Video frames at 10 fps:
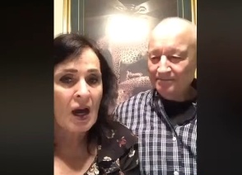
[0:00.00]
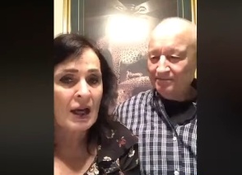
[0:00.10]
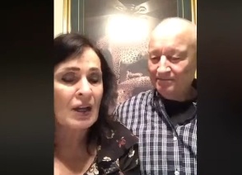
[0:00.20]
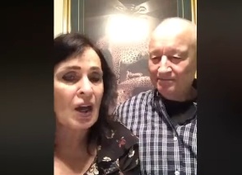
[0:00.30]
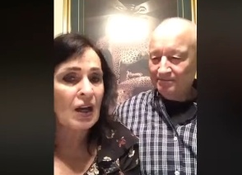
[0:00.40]

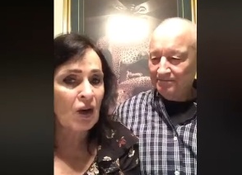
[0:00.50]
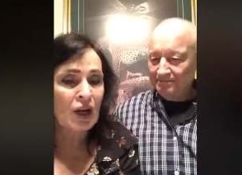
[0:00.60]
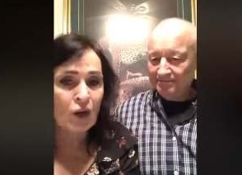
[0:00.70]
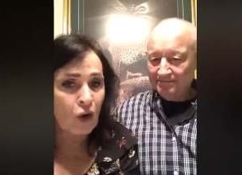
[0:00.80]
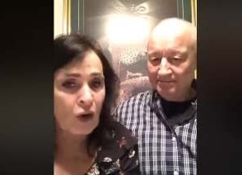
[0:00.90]
Speaker 1: uh, in,
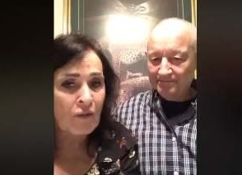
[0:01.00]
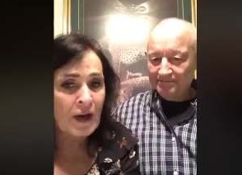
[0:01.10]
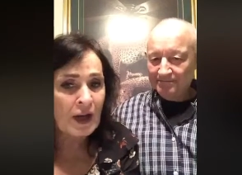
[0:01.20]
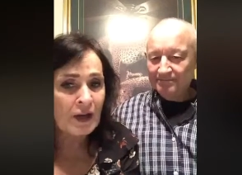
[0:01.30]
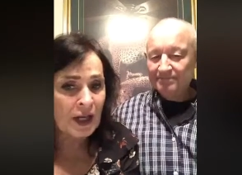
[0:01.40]
in all
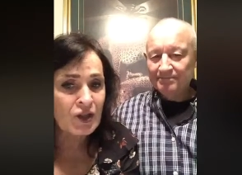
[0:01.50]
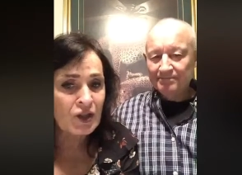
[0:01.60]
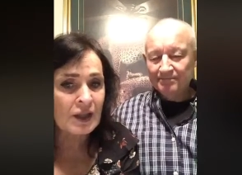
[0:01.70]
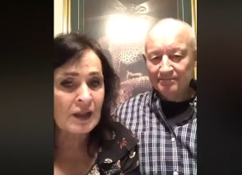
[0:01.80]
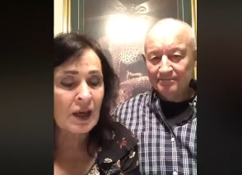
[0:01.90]
of our
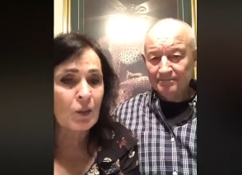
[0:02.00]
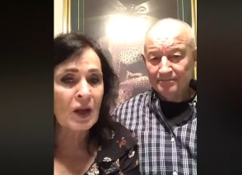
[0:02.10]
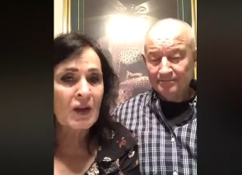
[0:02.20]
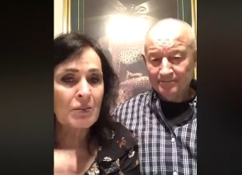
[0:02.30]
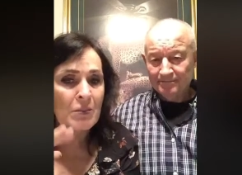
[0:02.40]
nations. And
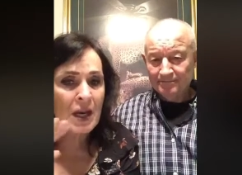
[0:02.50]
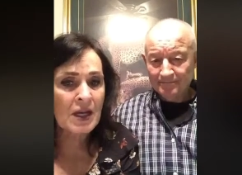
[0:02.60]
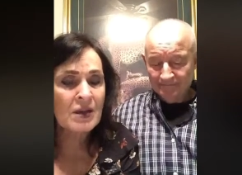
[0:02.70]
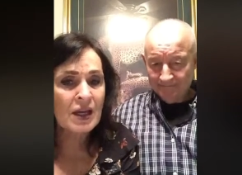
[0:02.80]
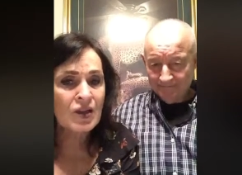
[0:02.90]
we have
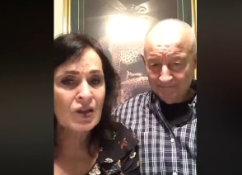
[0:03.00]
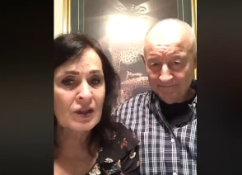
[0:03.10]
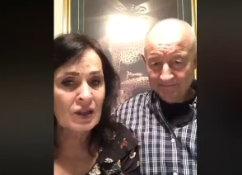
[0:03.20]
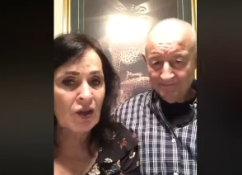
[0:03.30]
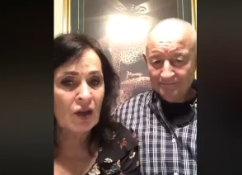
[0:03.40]
many
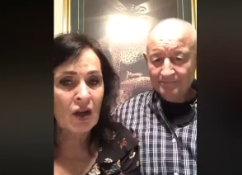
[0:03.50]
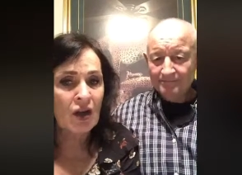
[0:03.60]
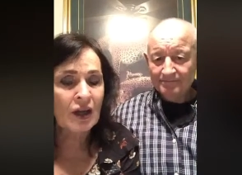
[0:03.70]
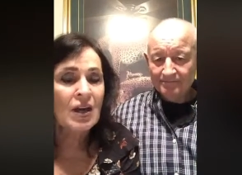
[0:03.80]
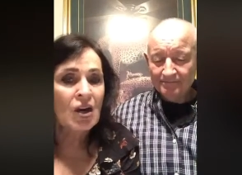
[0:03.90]
nations
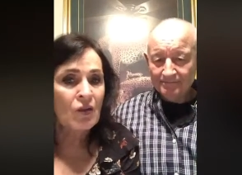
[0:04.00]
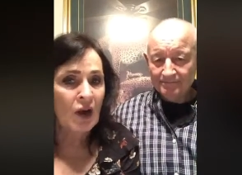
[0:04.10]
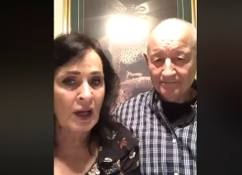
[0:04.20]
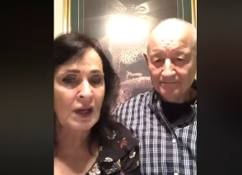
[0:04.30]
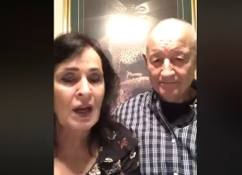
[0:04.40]
online
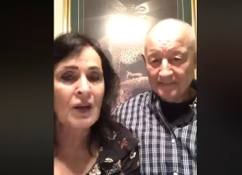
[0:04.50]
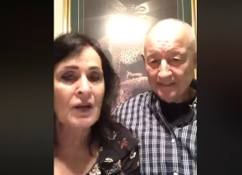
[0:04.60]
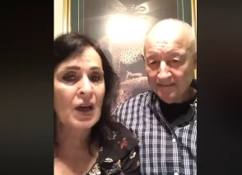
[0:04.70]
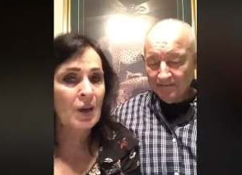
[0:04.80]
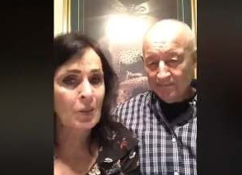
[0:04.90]
right now
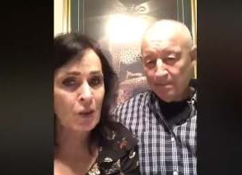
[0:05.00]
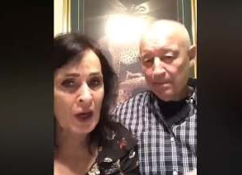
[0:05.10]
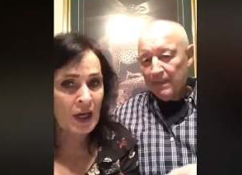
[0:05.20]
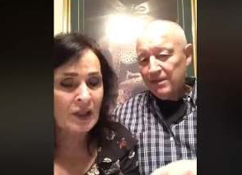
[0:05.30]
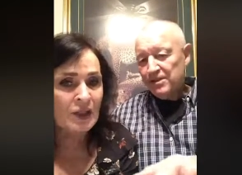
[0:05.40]
that are
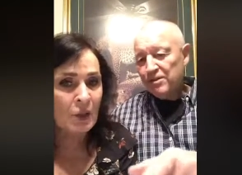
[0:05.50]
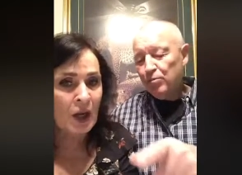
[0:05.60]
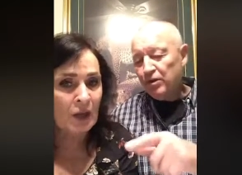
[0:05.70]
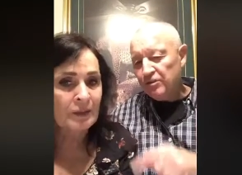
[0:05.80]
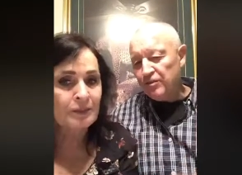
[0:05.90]
praying as See,
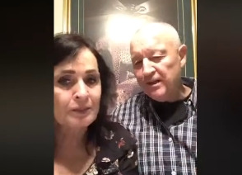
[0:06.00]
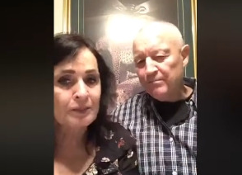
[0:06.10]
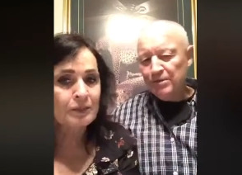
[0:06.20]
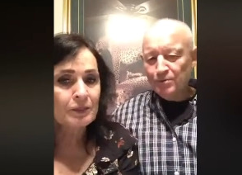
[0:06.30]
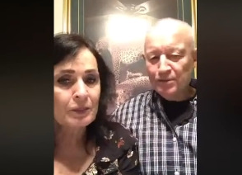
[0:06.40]
well. Will
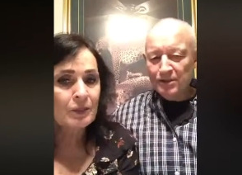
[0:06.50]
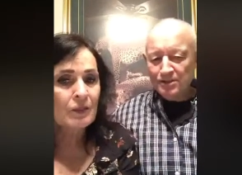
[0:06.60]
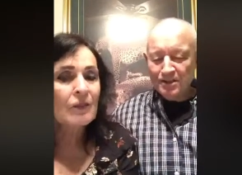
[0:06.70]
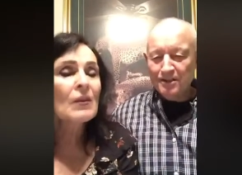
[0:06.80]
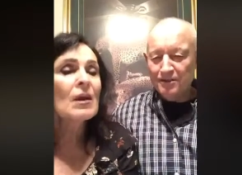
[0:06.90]
Speaker 2: Graham is with
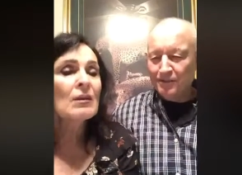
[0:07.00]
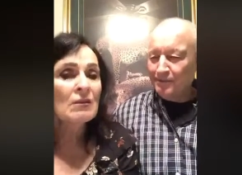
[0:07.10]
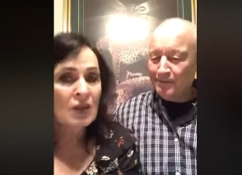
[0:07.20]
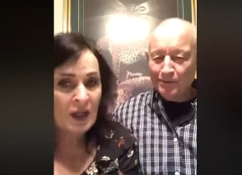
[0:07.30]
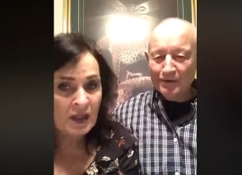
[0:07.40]
us there
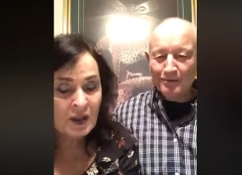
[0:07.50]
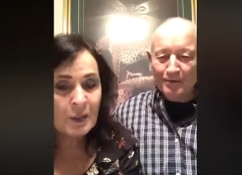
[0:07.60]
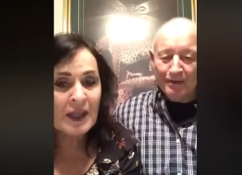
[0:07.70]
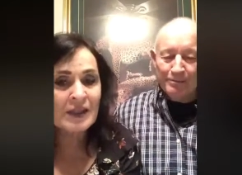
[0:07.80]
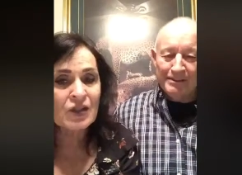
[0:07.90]
too.
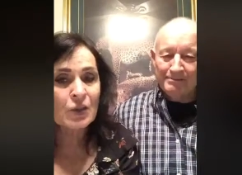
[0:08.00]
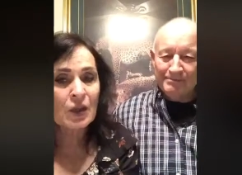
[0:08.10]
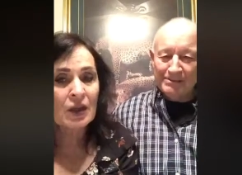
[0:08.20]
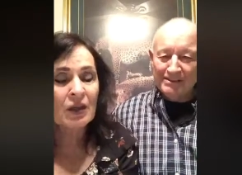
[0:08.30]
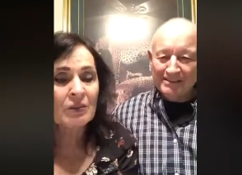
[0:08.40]
Yes, Pastor
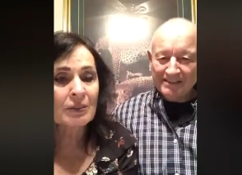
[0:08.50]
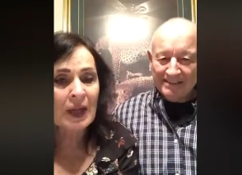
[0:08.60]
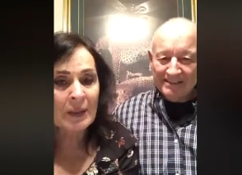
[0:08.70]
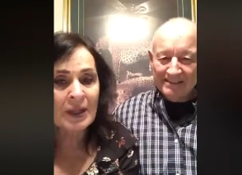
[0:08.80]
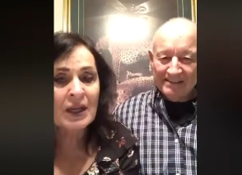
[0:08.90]
Speaker 1: Will and
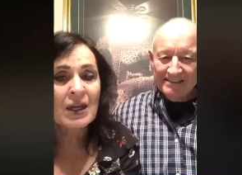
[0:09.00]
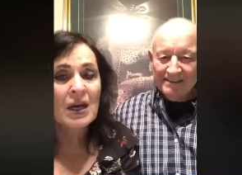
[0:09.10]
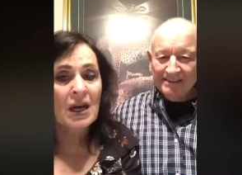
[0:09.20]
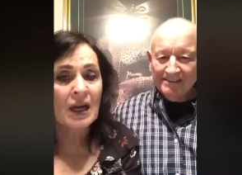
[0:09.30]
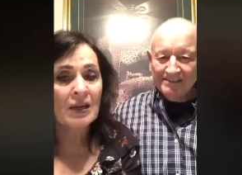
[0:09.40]
Barbie.
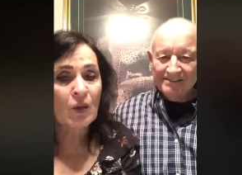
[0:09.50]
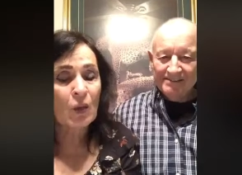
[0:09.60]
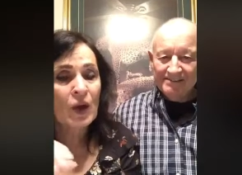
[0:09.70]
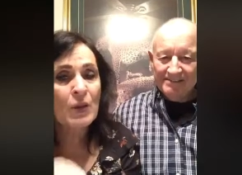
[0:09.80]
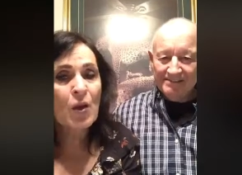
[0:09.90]
Yeah.
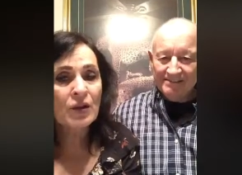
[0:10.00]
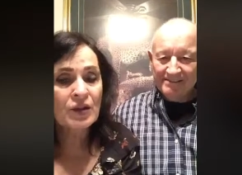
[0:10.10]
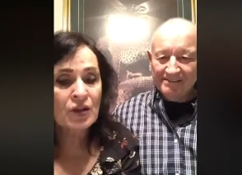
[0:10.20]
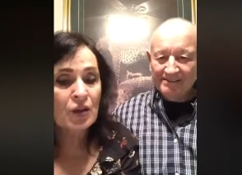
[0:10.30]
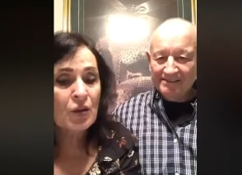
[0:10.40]
And we
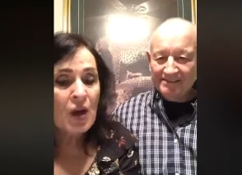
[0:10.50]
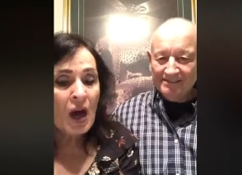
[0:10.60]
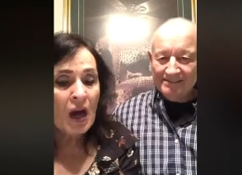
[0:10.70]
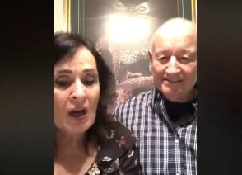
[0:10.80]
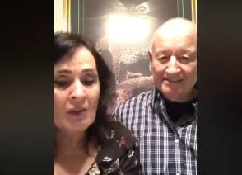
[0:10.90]
want to
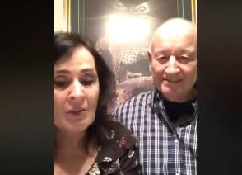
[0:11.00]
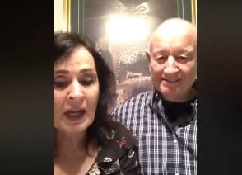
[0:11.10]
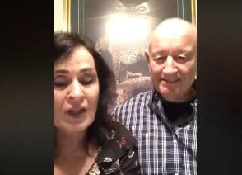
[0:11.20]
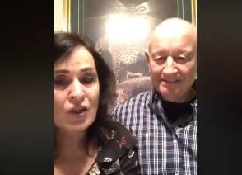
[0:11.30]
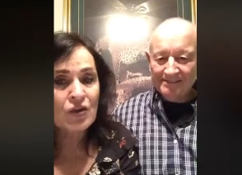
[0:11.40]
uh,
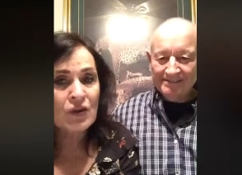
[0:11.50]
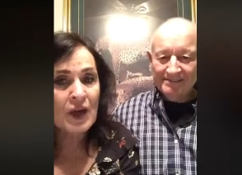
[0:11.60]
make sure